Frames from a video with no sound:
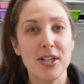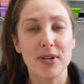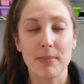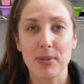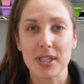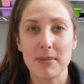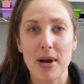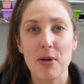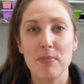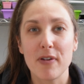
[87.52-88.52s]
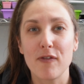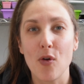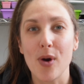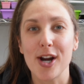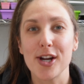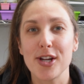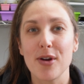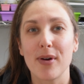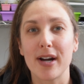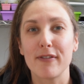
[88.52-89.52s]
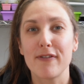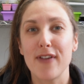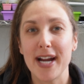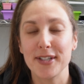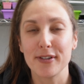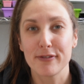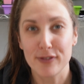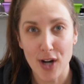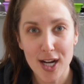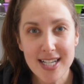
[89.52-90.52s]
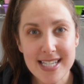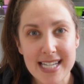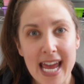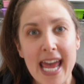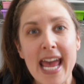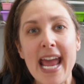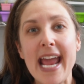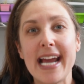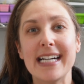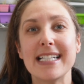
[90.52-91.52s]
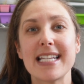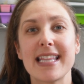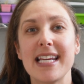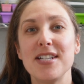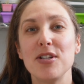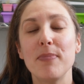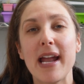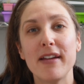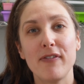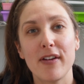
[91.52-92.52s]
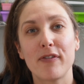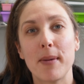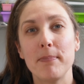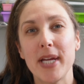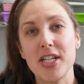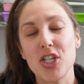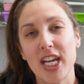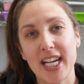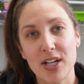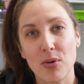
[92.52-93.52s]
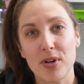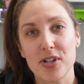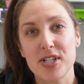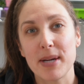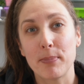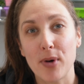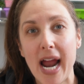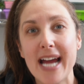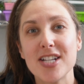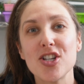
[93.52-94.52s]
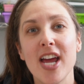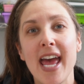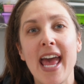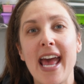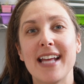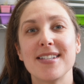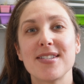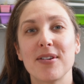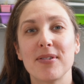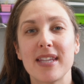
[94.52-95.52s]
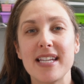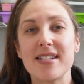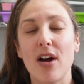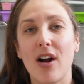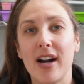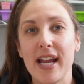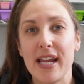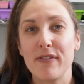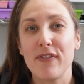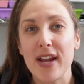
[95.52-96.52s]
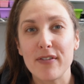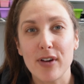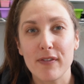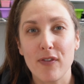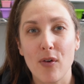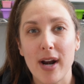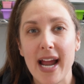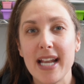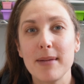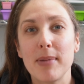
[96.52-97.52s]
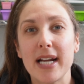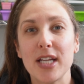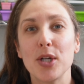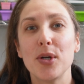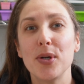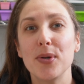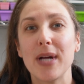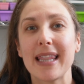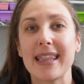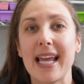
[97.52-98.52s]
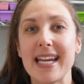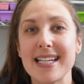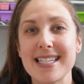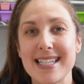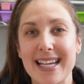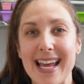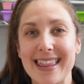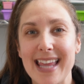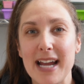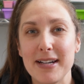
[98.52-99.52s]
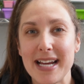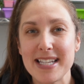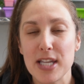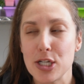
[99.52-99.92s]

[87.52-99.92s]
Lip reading: You can put them out before your final frost. And they do benefit from pinching in order to branch. And so these are a favorite for anybody who likes to get that nice